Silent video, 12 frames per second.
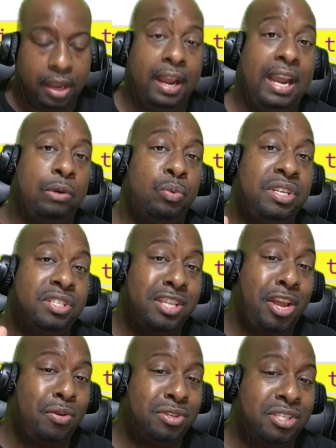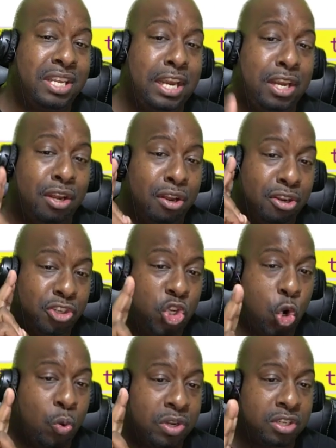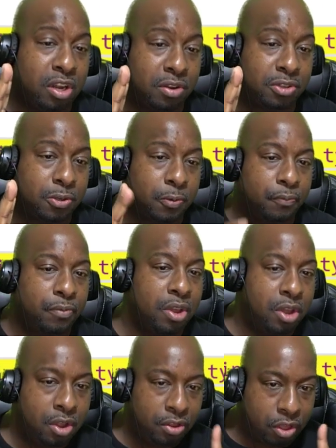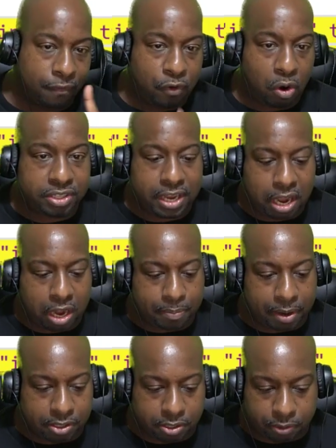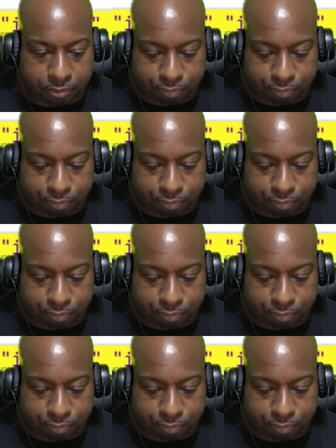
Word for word: And we still see two results. The first element